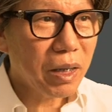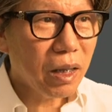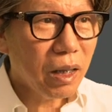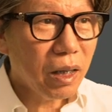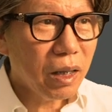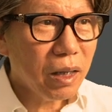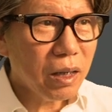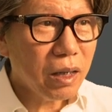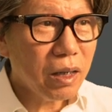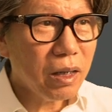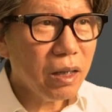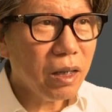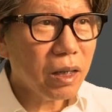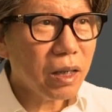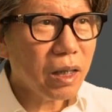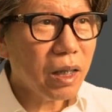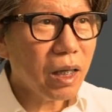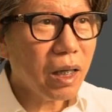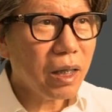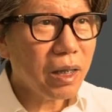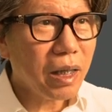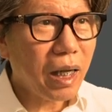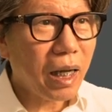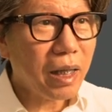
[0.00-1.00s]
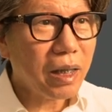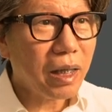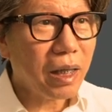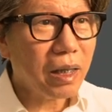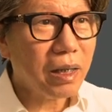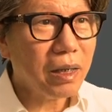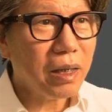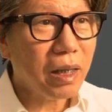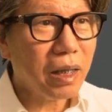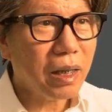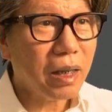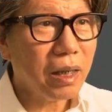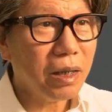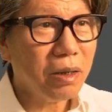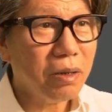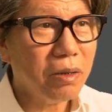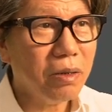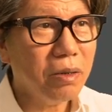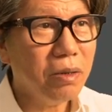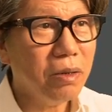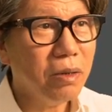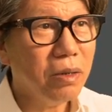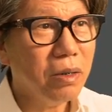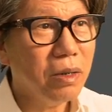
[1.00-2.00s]
the shapes of these teeth are all
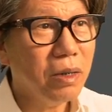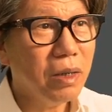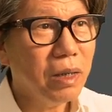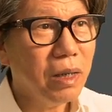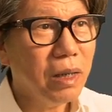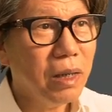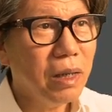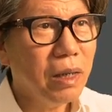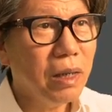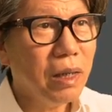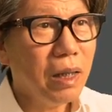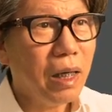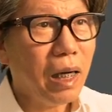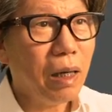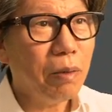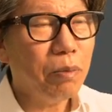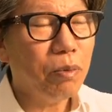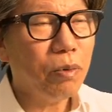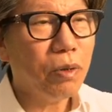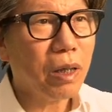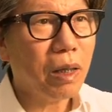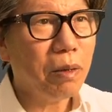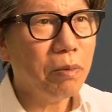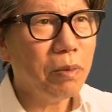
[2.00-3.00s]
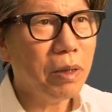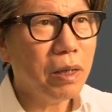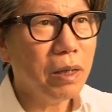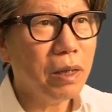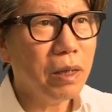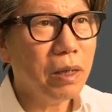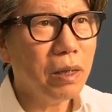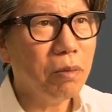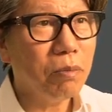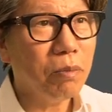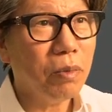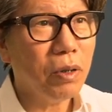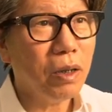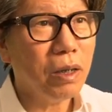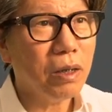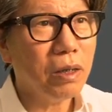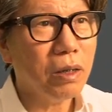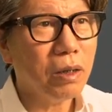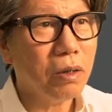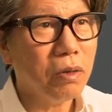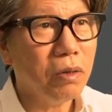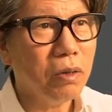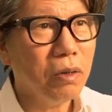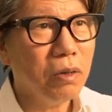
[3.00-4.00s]
different. As we move forward,
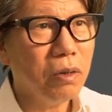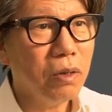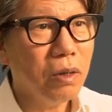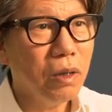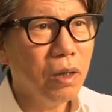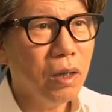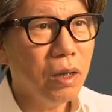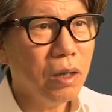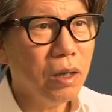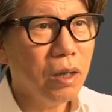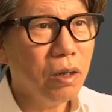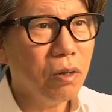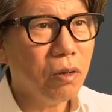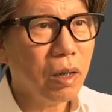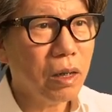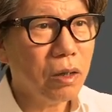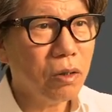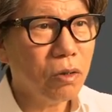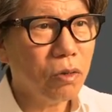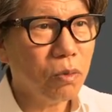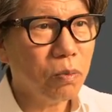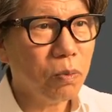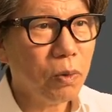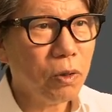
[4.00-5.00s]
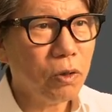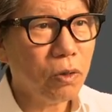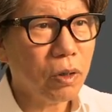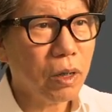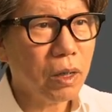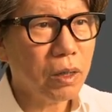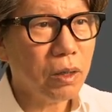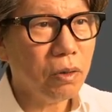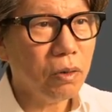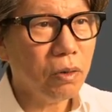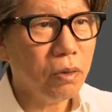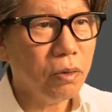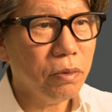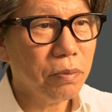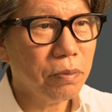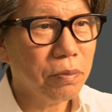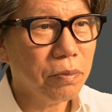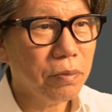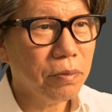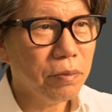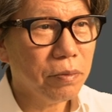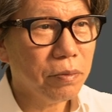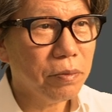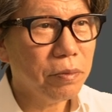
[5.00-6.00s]
the angles of the triangles increase,
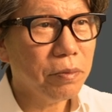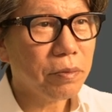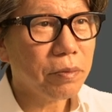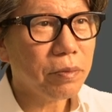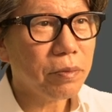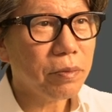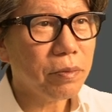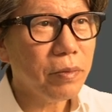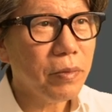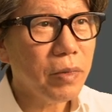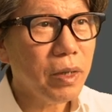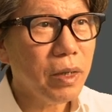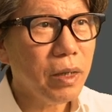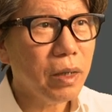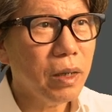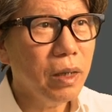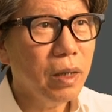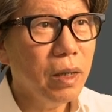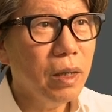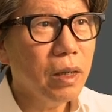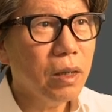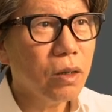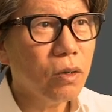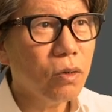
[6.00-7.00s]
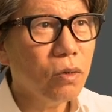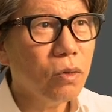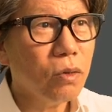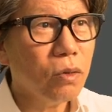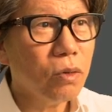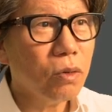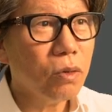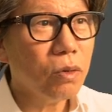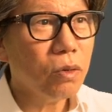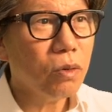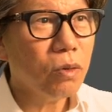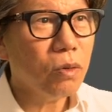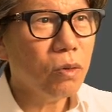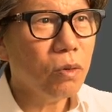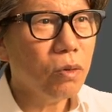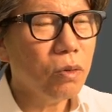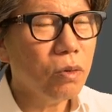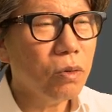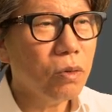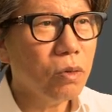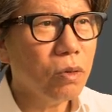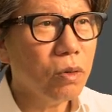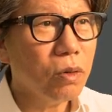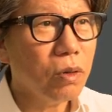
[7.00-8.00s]
and as we move back, they
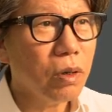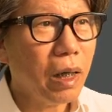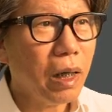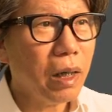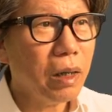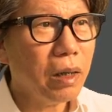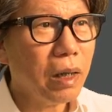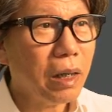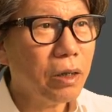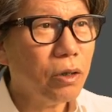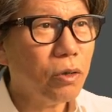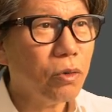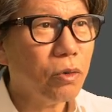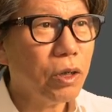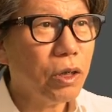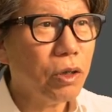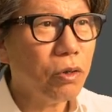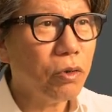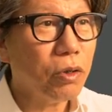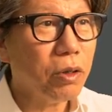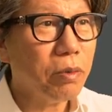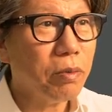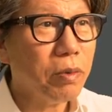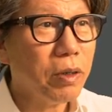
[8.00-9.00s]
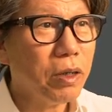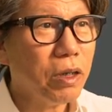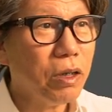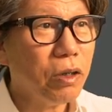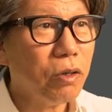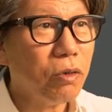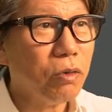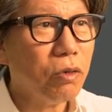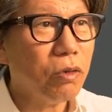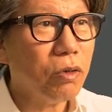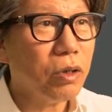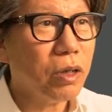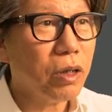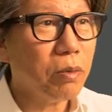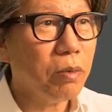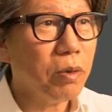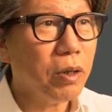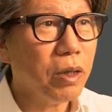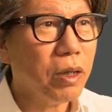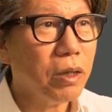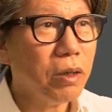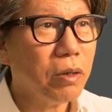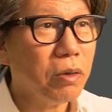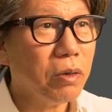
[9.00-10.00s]
decrease. If it tilts to one side,
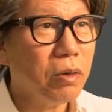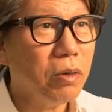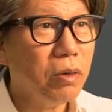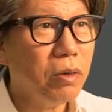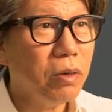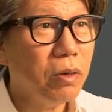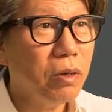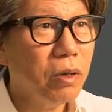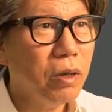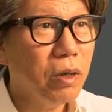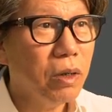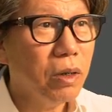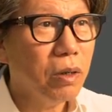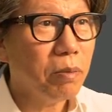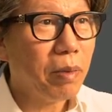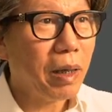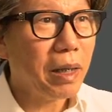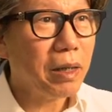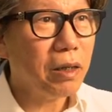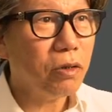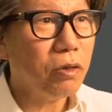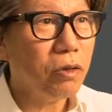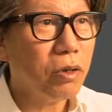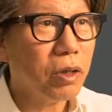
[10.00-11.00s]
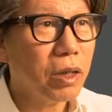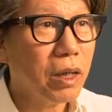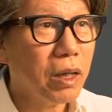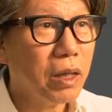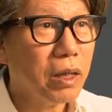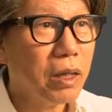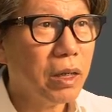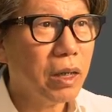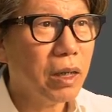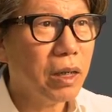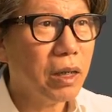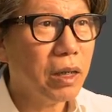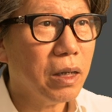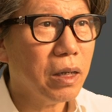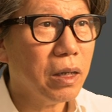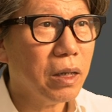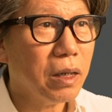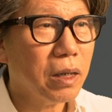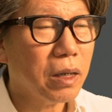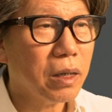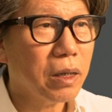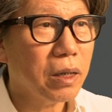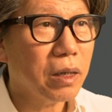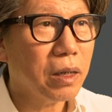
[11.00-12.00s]
the angle on the tilting side widens,
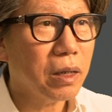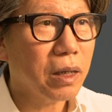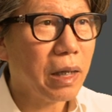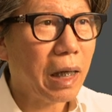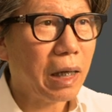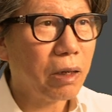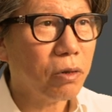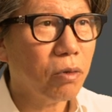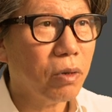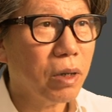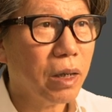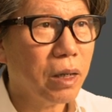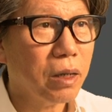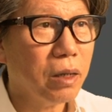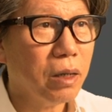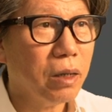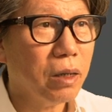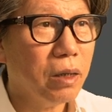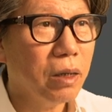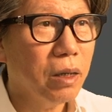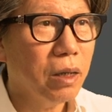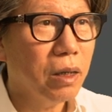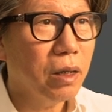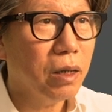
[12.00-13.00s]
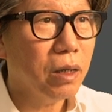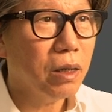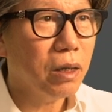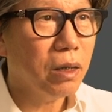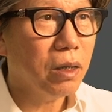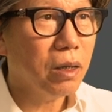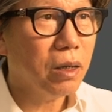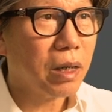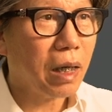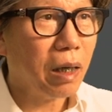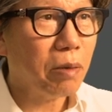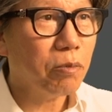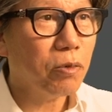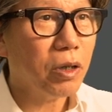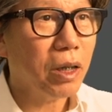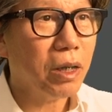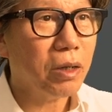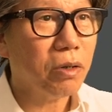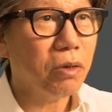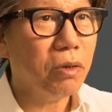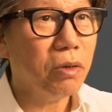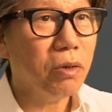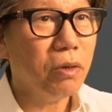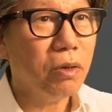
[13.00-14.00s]
and the angle on the opposite side
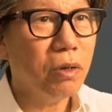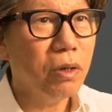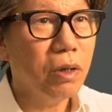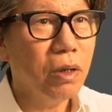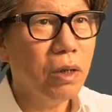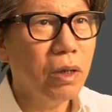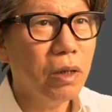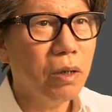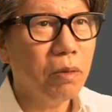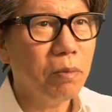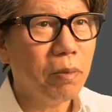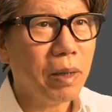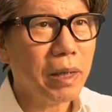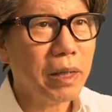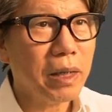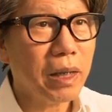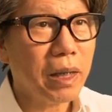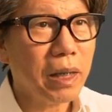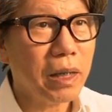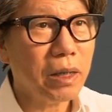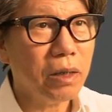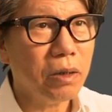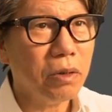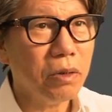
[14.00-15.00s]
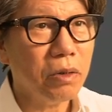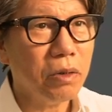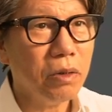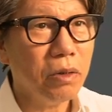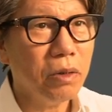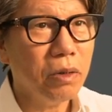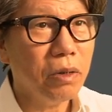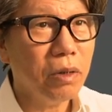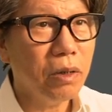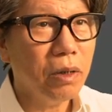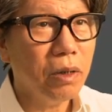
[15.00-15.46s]
decreases. The same applies.